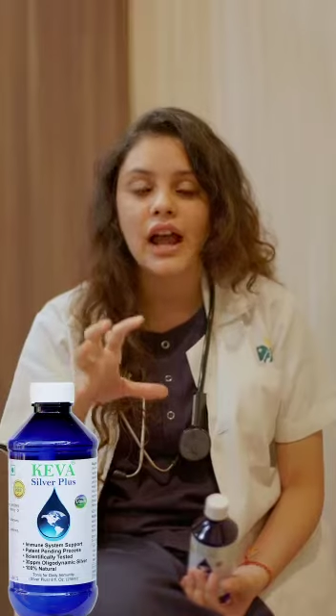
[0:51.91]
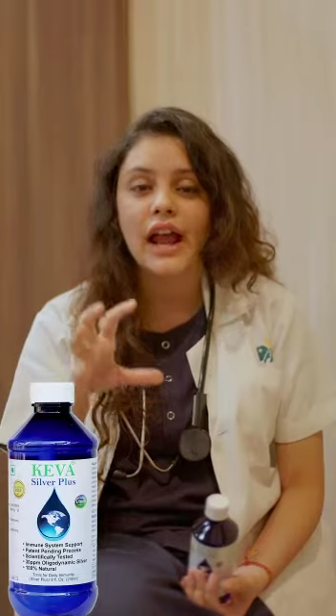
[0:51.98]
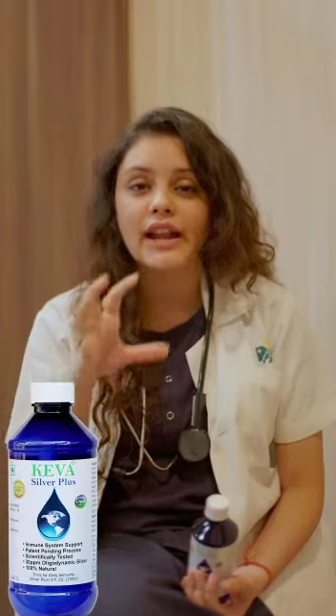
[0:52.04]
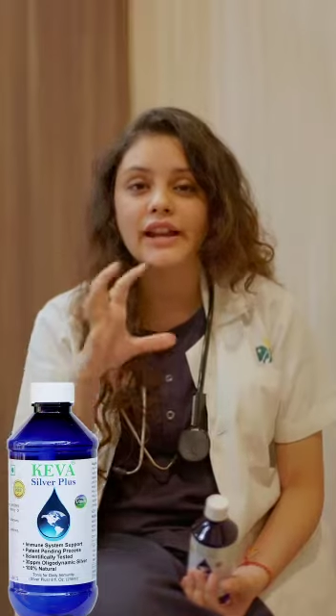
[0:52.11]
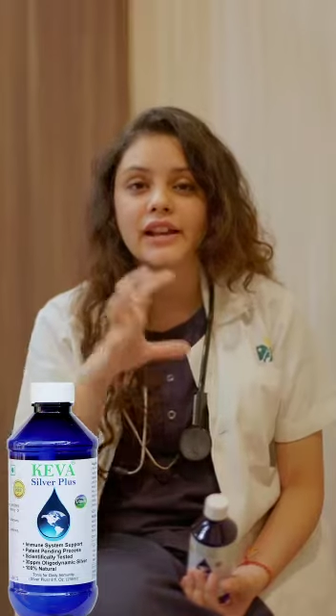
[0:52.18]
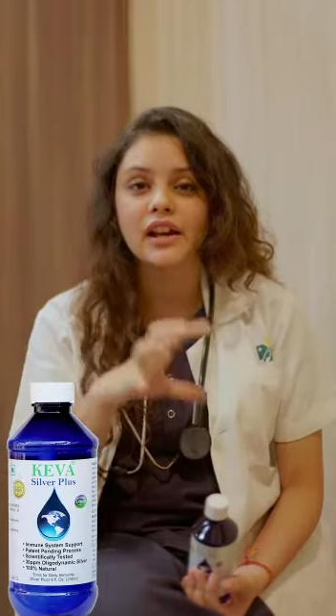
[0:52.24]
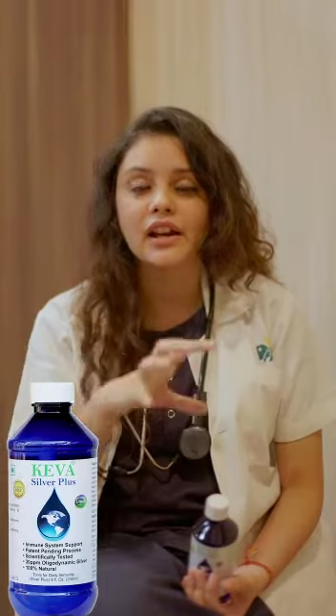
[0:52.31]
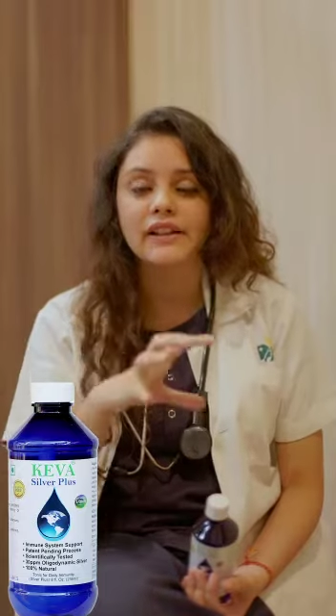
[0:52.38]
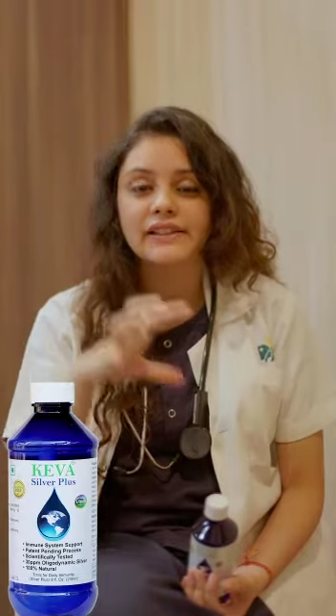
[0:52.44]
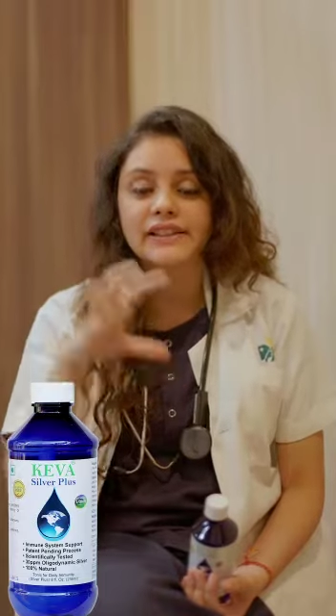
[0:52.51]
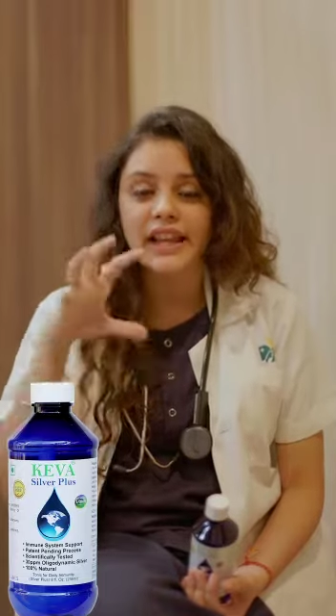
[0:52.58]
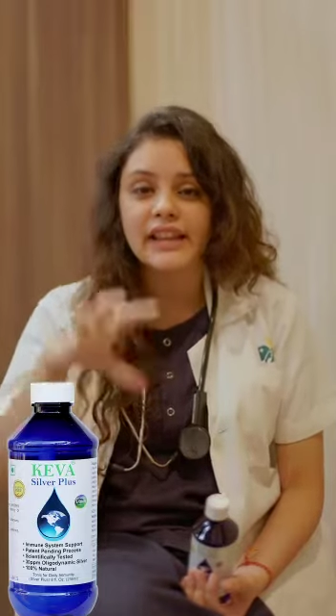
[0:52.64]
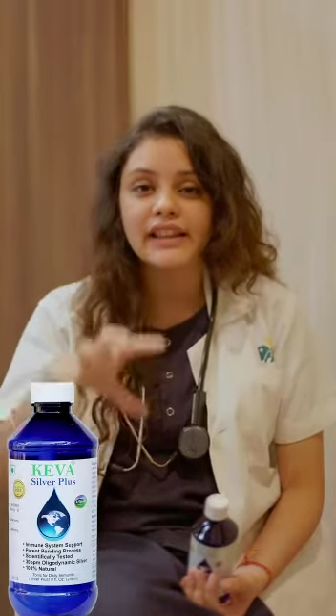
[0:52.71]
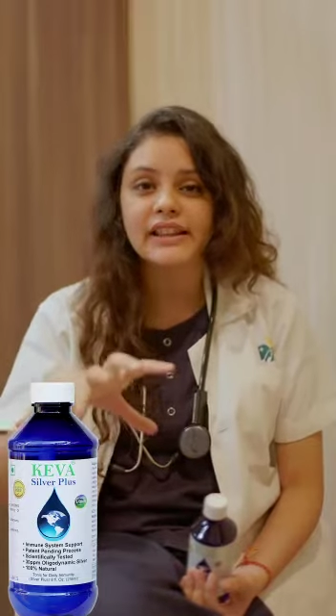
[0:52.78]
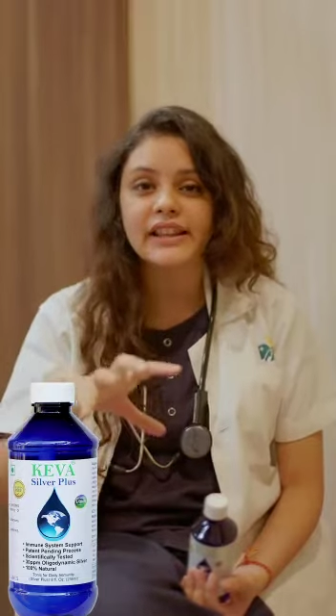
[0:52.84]
And
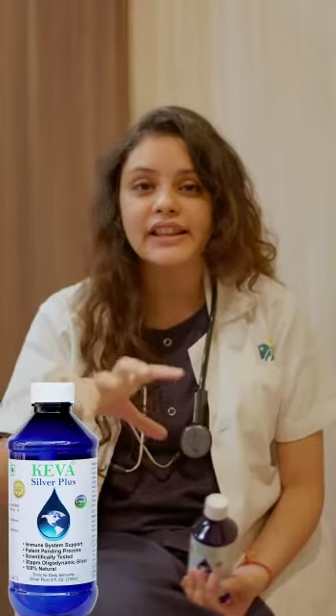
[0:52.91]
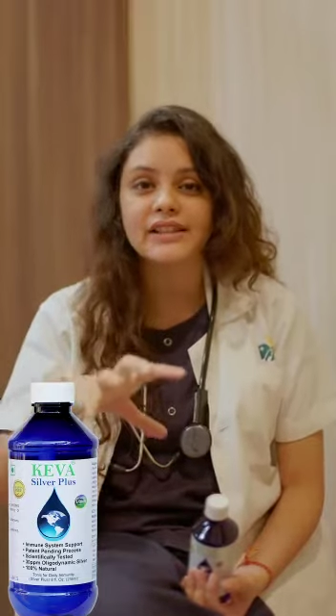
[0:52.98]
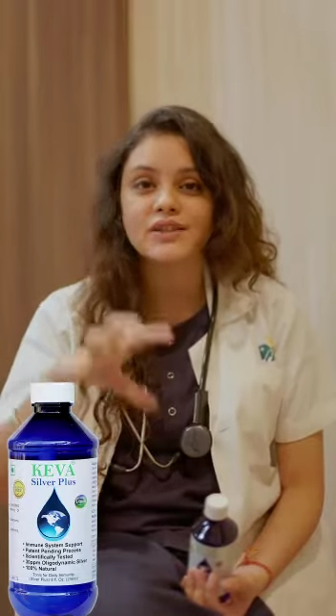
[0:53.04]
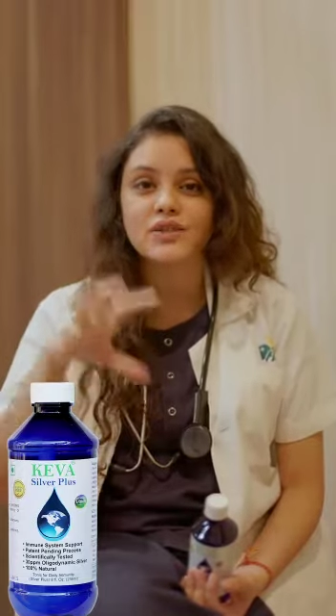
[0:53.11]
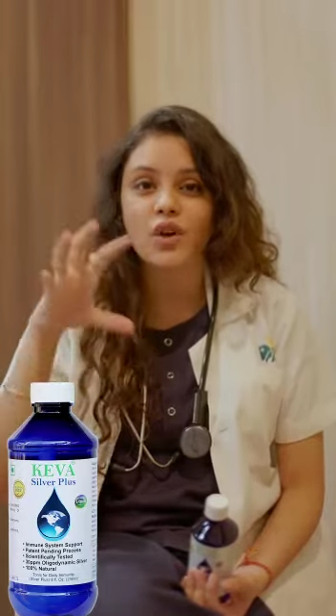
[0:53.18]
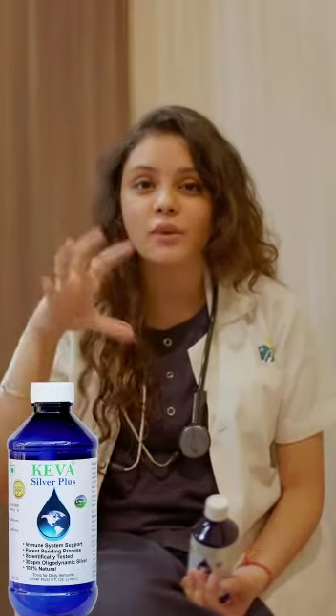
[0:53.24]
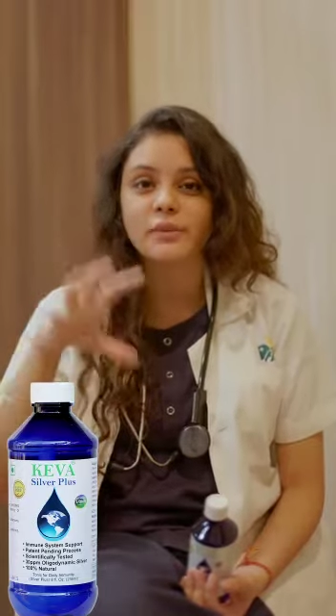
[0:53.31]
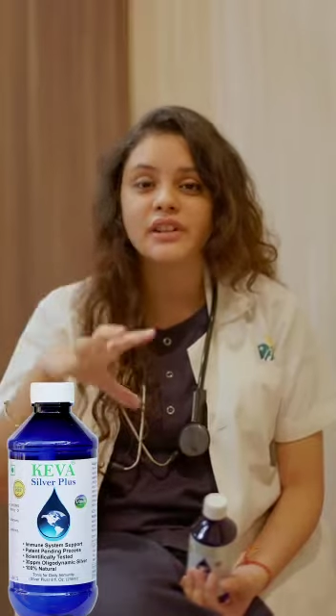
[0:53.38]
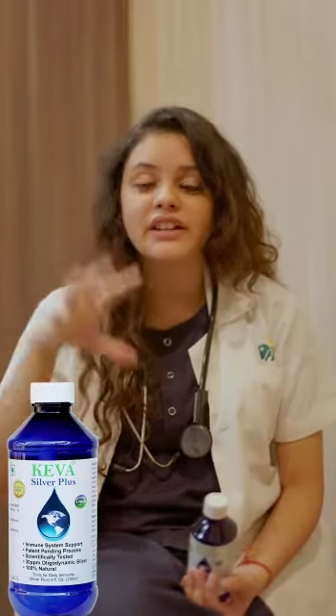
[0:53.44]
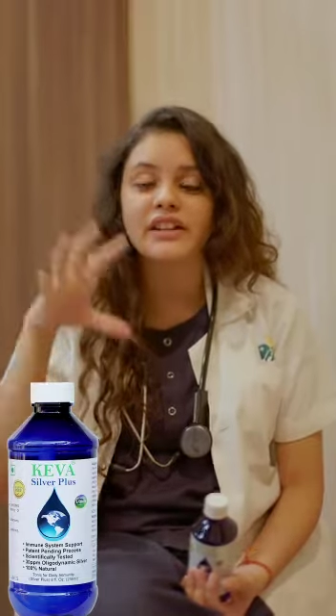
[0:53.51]
then they stop,